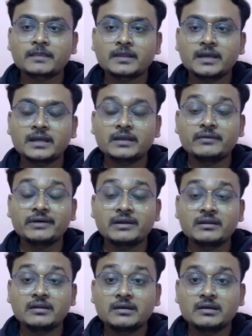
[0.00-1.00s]
And where
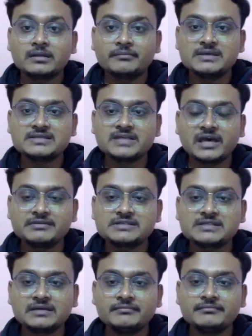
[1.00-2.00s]
Miss
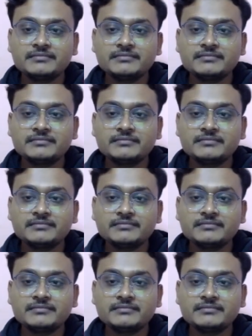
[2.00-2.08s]
Havisham,